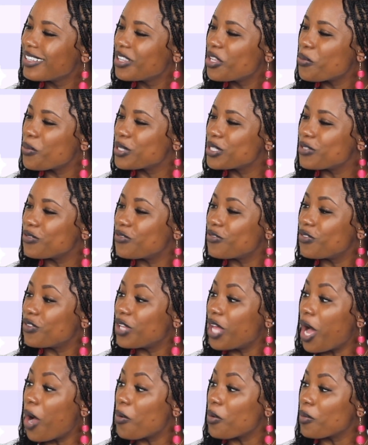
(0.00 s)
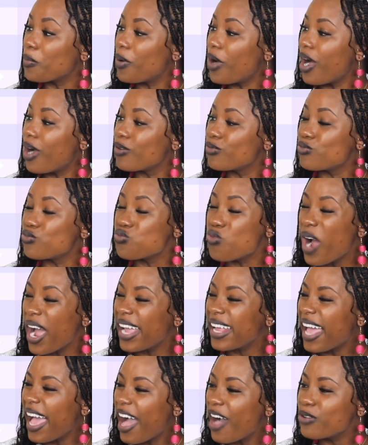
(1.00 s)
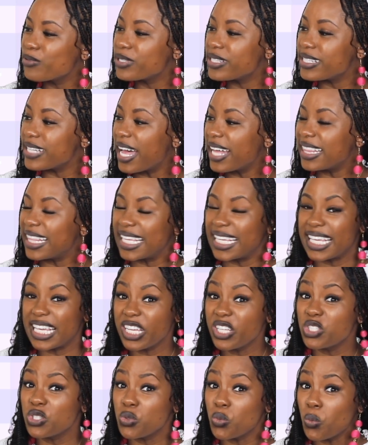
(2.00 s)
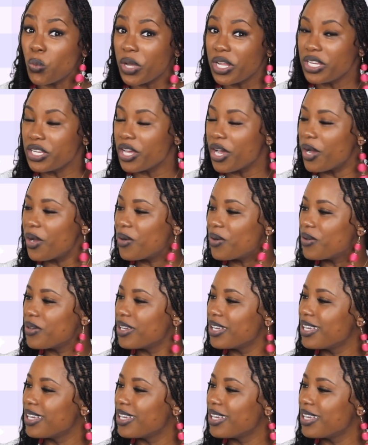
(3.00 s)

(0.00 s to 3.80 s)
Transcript: There was a flower pot right outside the kitchen window.